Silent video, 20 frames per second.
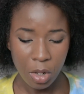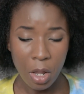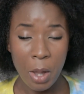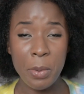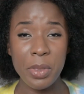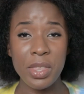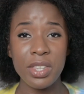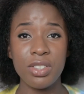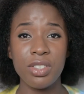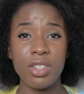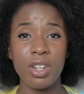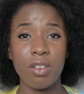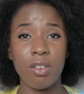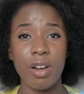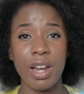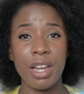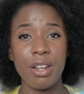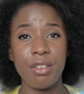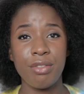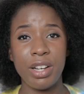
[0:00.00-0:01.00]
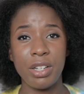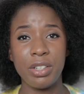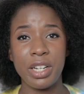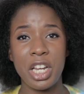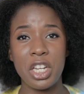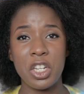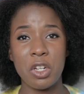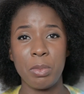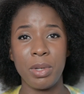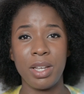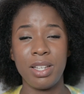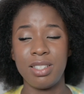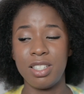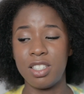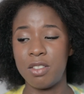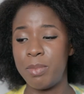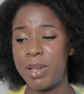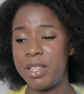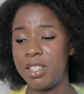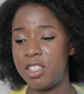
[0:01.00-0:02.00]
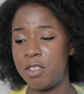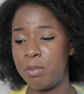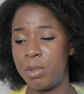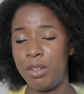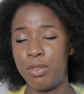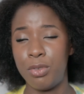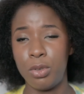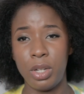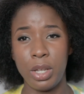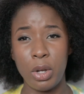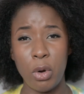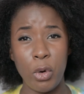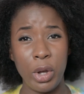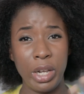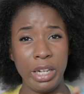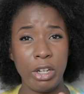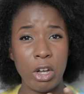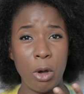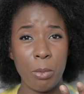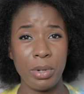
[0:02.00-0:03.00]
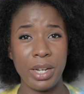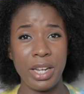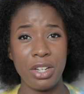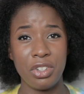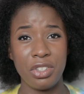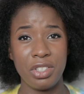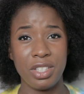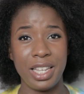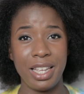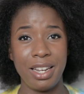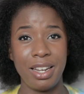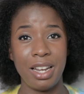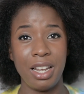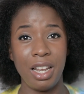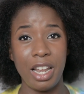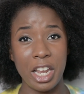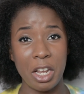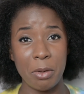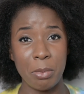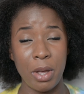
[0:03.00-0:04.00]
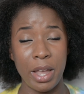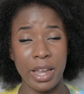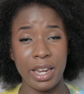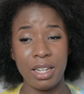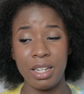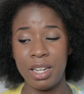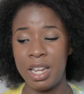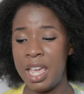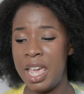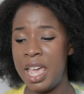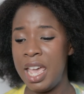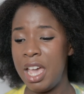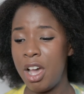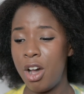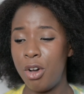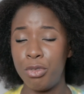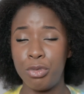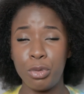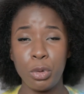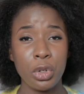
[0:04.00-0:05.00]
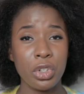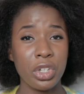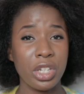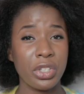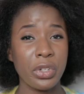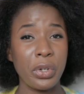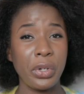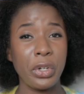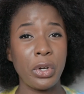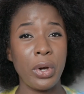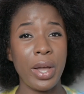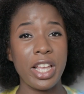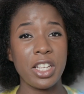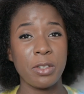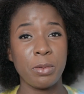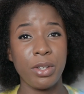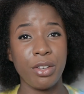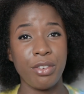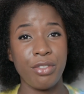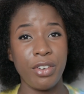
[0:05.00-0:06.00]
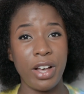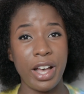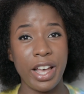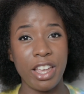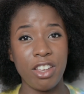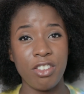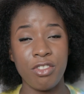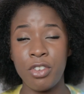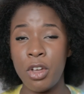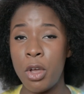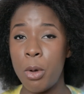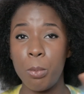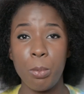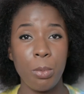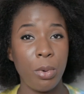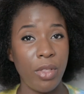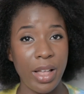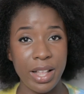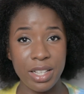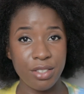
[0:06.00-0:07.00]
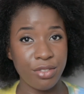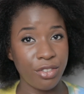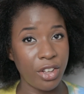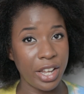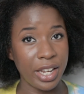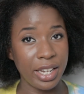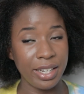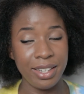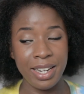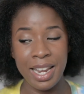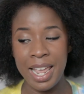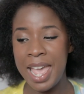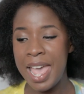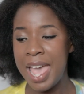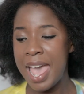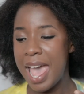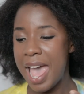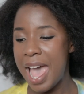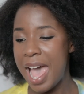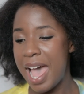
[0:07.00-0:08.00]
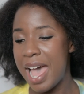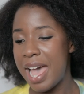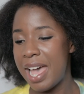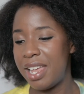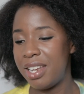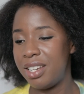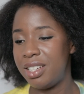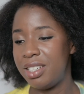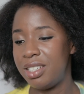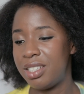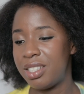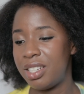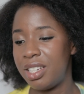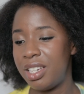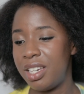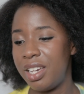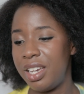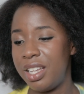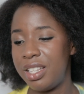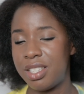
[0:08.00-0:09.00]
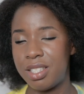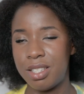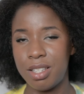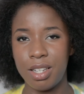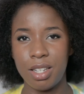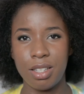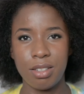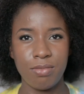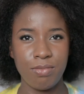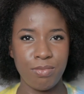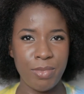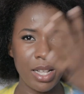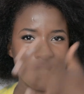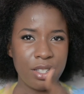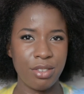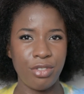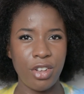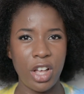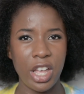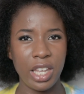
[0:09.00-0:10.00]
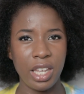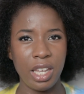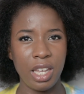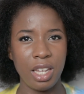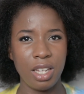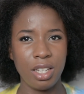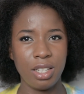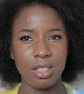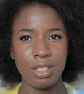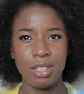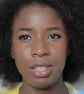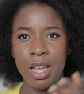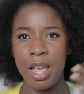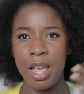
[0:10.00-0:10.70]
But this is a great foundation because it's meant to be for like oily combination skin like mine. Unfortunately, it's only got SPF 5, but that's fine. And it's like mattifying.